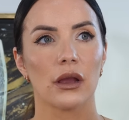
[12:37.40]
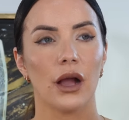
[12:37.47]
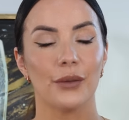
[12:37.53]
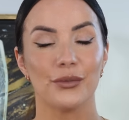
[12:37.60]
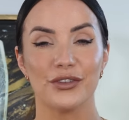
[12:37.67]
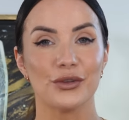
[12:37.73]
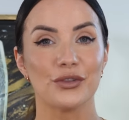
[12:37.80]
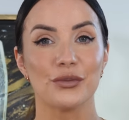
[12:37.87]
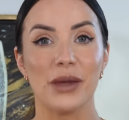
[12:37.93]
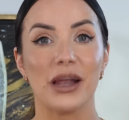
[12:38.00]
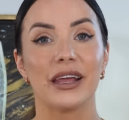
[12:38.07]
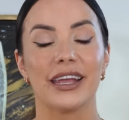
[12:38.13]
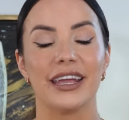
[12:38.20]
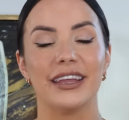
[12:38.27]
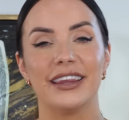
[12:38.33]
I'm still
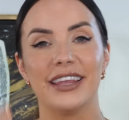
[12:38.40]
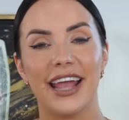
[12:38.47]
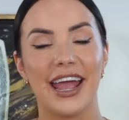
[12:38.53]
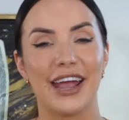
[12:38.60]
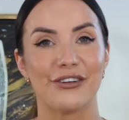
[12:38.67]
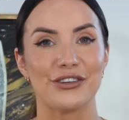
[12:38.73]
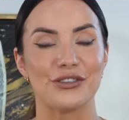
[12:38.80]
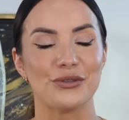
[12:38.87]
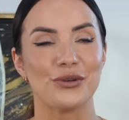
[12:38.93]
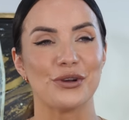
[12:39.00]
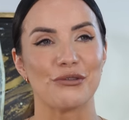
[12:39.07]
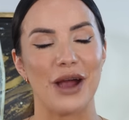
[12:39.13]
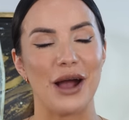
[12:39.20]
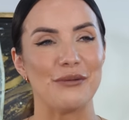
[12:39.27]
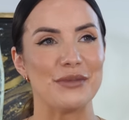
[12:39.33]
smelling it in the air. It's all
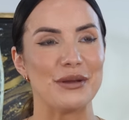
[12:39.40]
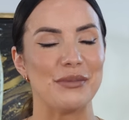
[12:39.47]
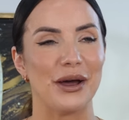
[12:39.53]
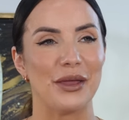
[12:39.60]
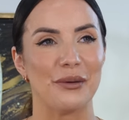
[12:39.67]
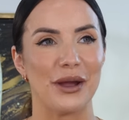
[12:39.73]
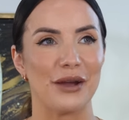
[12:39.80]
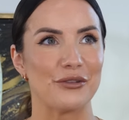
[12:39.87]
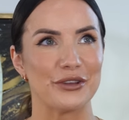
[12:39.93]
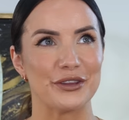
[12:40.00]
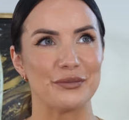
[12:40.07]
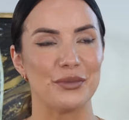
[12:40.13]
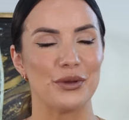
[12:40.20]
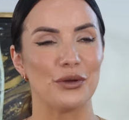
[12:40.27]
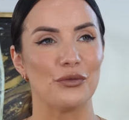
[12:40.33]
around me, by the way. I've got
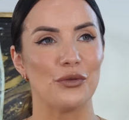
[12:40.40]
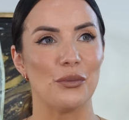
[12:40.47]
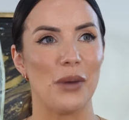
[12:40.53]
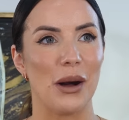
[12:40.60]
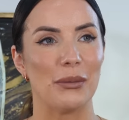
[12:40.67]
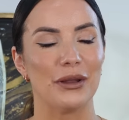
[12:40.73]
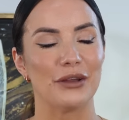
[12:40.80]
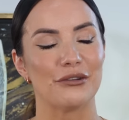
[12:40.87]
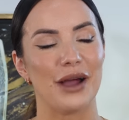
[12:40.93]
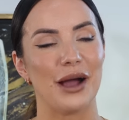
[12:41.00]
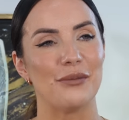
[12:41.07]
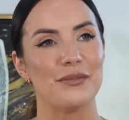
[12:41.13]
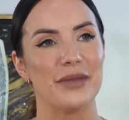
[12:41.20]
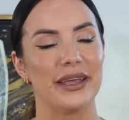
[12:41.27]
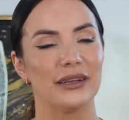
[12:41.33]
this beautiful bubble
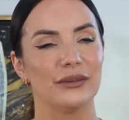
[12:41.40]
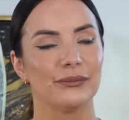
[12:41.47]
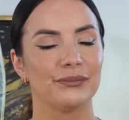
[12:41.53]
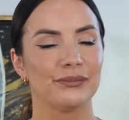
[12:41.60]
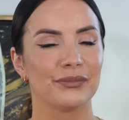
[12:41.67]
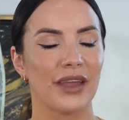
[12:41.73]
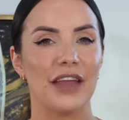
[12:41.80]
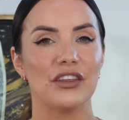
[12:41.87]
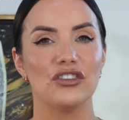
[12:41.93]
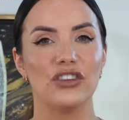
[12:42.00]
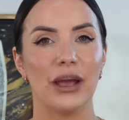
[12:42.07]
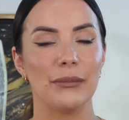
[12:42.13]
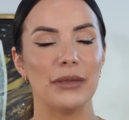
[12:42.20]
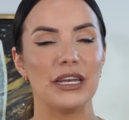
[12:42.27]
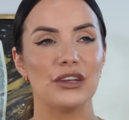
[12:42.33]
around me. And the
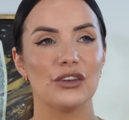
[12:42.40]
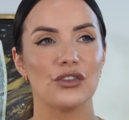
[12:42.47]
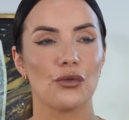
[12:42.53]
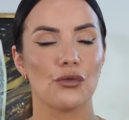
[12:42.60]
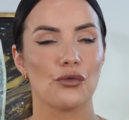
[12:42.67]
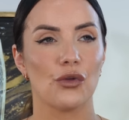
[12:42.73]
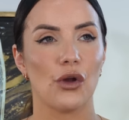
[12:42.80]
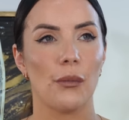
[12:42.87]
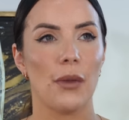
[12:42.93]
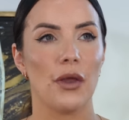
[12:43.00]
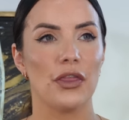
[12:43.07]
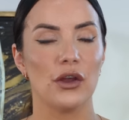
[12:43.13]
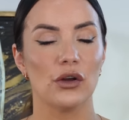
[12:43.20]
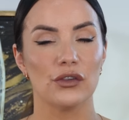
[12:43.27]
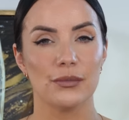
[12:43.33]
jamminess from
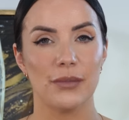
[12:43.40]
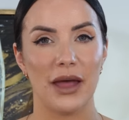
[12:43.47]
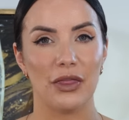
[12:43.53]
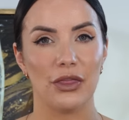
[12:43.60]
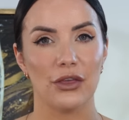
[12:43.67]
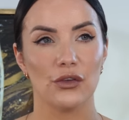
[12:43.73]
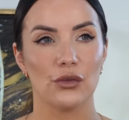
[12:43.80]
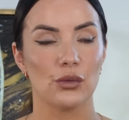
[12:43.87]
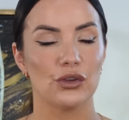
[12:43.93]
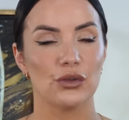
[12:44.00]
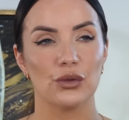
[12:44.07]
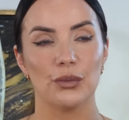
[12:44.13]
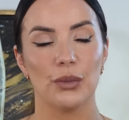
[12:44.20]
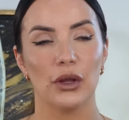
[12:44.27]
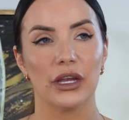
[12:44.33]
the osmanthus, which
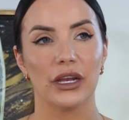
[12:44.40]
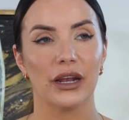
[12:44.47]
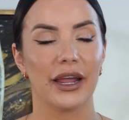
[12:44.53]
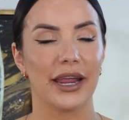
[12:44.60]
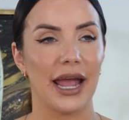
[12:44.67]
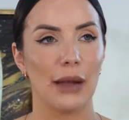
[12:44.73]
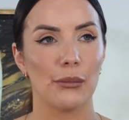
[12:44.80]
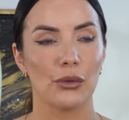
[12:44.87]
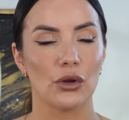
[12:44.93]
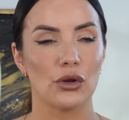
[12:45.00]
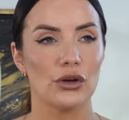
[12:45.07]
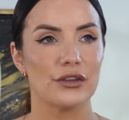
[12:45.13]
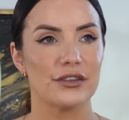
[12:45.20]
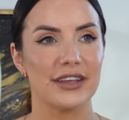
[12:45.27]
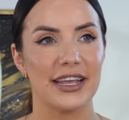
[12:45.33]
was pulling like
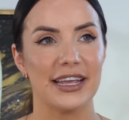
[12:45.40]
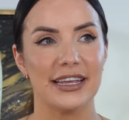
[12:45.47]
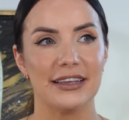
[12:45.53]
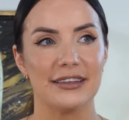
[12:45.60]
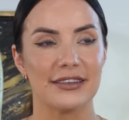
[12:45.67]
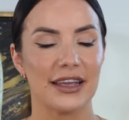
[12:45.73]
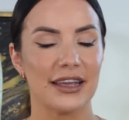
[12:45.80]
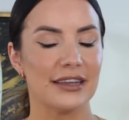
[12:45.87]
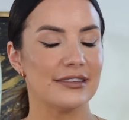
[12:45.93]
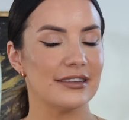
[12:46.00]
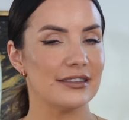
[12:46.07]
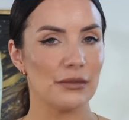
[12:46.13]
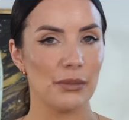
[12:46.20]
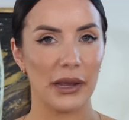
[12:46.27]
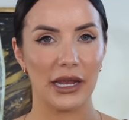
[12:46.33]
apricot, is
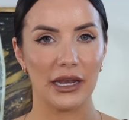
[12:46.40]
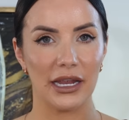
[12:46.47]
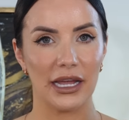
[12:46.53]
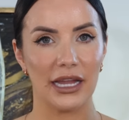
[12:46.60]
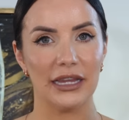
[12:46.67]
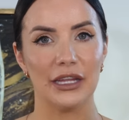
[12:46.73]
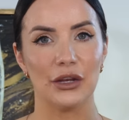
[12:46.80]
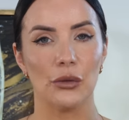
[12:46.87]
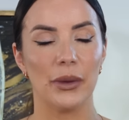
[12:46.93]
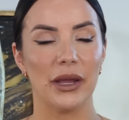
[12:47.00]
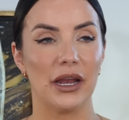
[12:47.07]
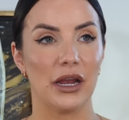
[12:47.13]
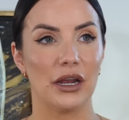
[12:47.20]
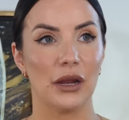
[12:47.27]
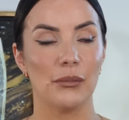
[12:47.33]
dissipating a little
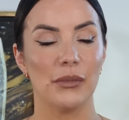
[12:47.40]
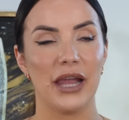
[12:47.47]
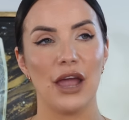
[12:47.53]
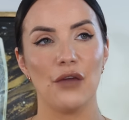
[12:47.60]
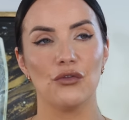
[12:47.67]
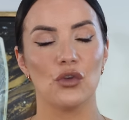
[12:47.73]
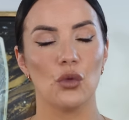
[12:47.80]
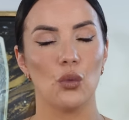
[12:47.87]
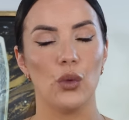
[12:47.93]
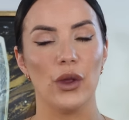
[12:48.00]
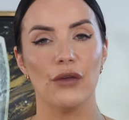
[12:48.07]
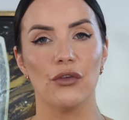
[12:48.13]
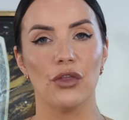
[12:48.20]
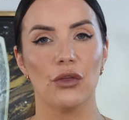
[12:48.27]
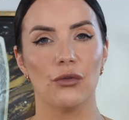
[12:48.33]
bit, and I'm left
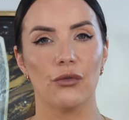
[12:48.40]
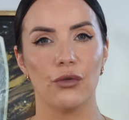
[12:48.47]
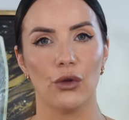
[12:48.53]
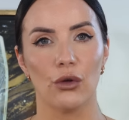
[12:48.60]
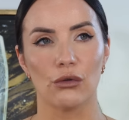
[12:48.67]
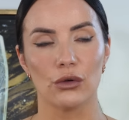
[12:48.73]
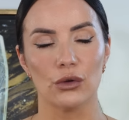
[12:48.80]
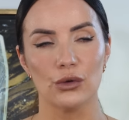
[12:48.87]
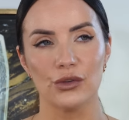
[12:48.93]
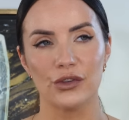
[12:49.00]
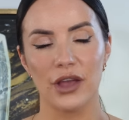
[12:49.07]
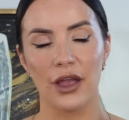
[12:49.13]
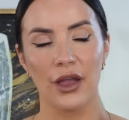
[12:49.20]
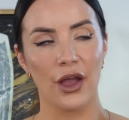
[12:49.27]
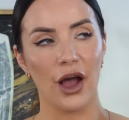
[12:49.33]
with the florals.
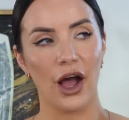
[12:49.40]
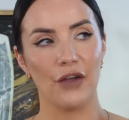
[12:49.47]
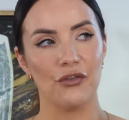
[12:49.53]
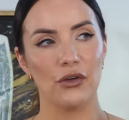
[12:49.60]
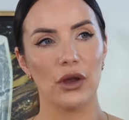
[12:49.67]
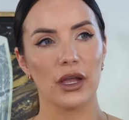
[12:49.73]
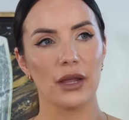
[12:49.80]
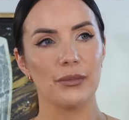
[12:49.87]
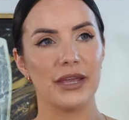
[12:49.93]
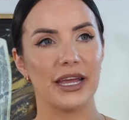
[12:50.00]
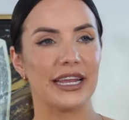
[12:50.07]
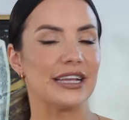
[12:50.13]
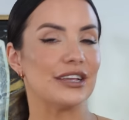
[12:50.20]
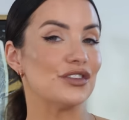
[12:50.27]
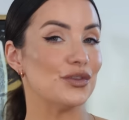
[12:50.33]
I feel like I'm
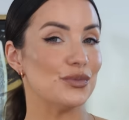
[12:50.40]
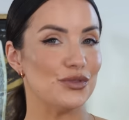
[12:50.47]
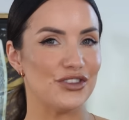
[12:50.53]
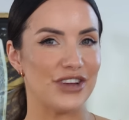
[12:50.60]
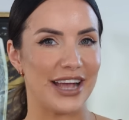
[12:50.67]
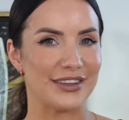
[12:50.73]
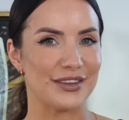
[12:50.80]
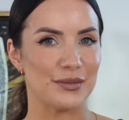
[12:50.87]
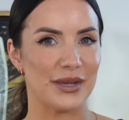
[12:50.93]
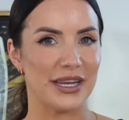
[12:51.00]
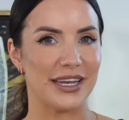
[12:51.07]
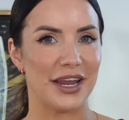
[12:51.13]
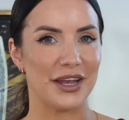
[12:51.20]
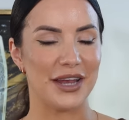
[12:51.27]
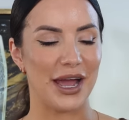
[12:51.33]
getting some
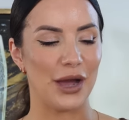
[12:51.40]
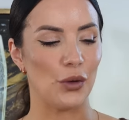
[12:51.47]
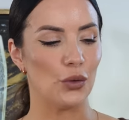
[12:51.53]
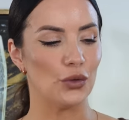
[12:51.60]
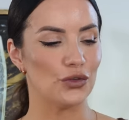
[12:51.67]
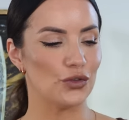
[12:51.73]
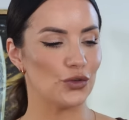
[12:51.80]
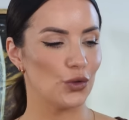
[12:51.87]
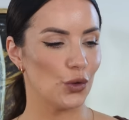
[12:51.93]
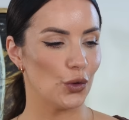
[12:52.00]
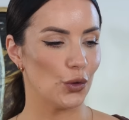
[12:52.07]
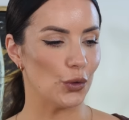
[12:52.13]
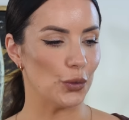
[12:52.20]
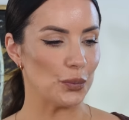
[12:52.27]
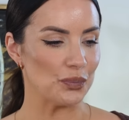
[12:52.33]
jasmine now
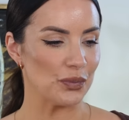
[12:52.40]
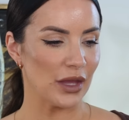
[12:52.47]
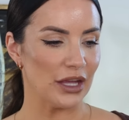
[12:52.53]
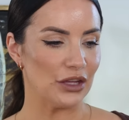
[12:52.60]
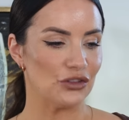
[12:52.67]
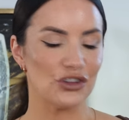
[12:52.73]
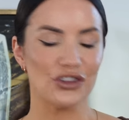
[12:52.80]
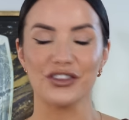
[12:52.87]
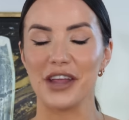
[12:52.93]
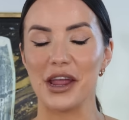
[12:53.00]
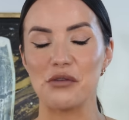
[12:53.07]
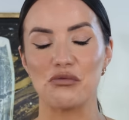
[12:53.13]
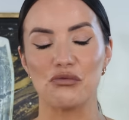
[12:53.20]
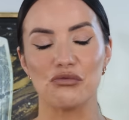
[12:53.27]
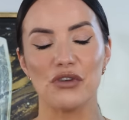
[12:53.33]
too. Just
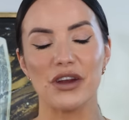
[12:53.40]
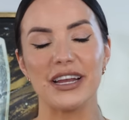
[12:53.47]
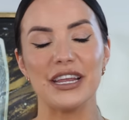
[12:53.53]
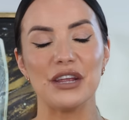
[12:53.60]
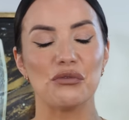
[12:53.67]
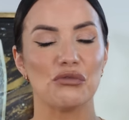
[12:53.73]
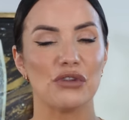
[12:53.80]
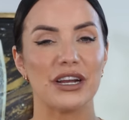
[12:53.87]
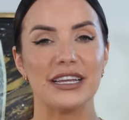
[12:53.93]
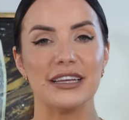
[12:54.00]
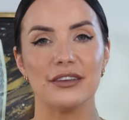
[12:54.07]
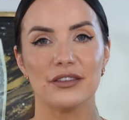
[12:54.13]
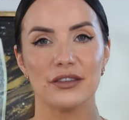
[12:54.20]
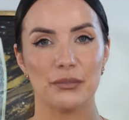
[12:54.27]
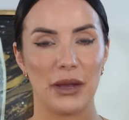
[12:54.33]
a really,
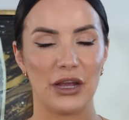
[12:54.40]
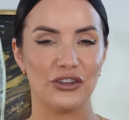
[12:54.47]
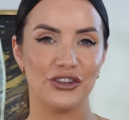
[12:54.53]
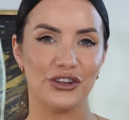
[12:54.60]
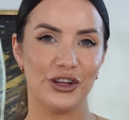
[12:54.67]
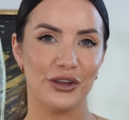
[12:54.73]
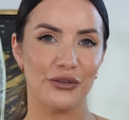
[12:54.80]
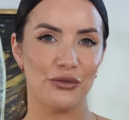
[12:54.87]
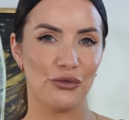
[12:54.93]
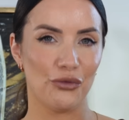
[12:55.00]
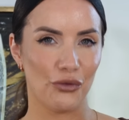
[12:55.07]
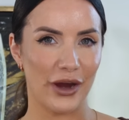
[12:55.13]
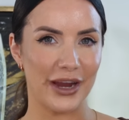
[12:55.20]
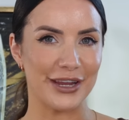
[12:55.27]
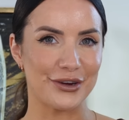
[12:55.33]
really special
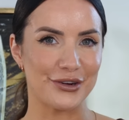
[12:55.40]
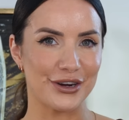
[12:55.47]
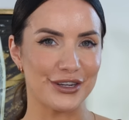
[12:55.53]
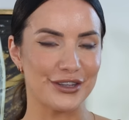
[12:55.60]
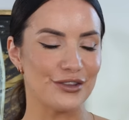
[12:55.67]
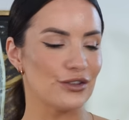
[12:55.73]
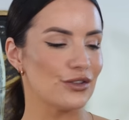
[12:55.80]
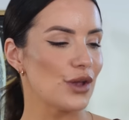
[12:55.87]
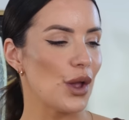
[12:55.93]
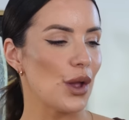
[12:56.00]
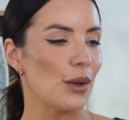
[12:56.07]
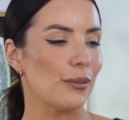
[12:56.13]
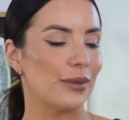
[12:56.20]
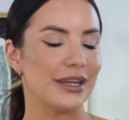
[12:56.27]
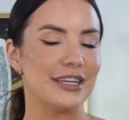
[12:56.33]
fragrance.
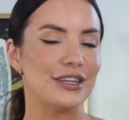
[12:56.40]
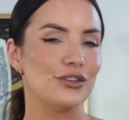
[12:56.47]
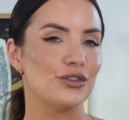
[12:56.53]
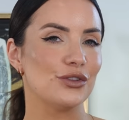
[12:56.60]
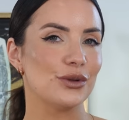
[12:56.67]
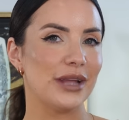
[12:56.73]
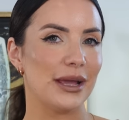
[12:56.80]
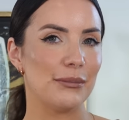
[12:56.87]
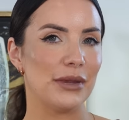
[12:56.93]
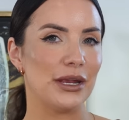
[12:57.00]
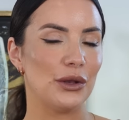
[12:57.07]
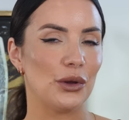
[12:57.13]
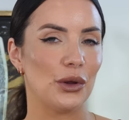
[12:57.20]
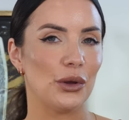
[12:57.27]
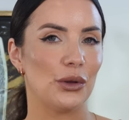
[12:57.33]
Please do let me
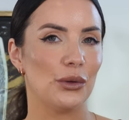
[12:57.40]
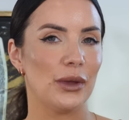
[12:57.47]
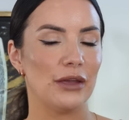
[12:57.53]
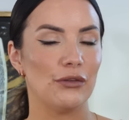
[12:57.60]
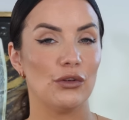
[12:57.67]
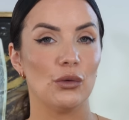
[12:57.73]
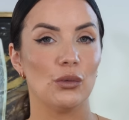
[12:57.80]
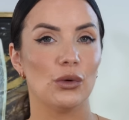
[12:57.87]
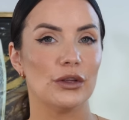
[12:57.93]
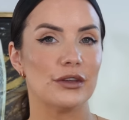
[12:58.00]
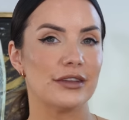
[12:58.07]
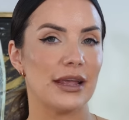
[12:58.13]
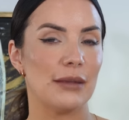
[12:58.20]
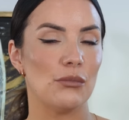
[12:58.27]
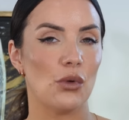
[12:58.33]
know if you
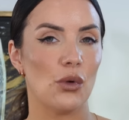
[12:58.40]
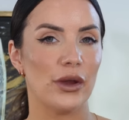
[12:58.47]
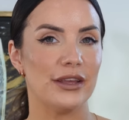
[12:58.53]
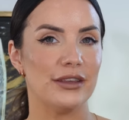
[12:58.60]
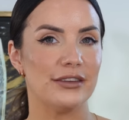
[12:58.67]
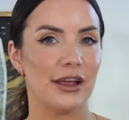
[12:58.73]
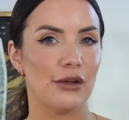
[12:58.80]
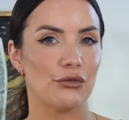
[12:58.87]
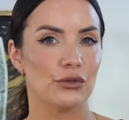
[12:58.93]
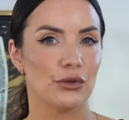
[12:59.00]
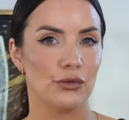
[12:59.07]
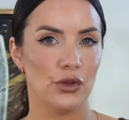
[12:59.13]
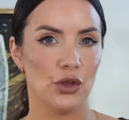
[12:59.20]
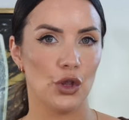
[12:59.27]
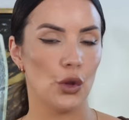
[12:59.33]
want a more in-depth
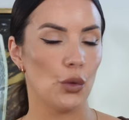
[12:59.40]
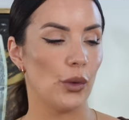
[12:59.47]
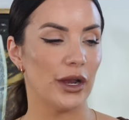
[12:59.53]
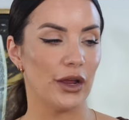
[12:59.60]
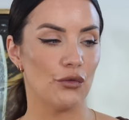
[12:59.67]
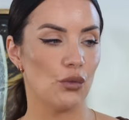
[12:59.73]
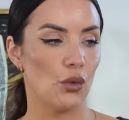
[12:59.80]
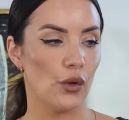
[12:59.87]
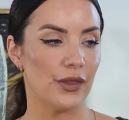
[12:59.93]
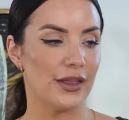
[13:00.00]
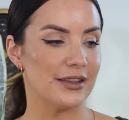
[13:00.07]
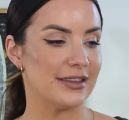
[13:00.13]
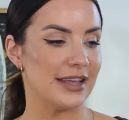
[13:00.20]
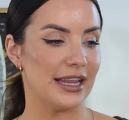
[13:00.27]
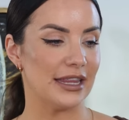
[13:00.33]
review when I've worn
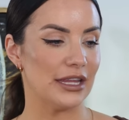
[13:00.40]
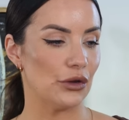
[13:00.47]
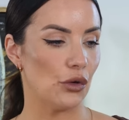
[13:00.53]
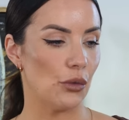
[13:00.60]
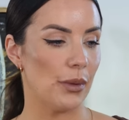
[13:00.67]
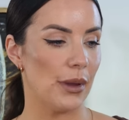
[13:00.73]
this a little